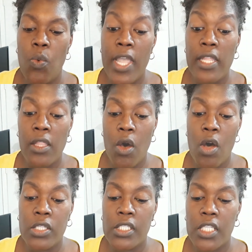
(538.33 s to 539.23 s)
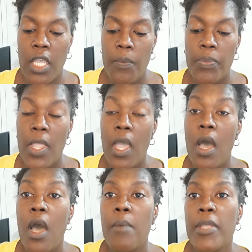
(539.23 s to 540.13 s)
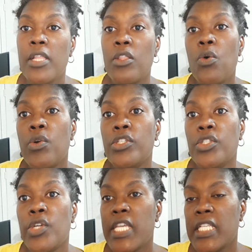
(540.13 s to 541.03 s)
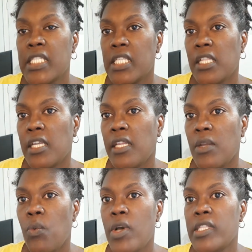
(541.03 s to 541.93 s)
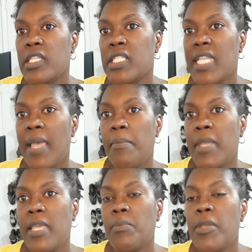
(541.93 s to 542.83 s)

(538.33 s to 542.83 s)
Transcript: Weight loss, it lowers your insulin. What does that mean?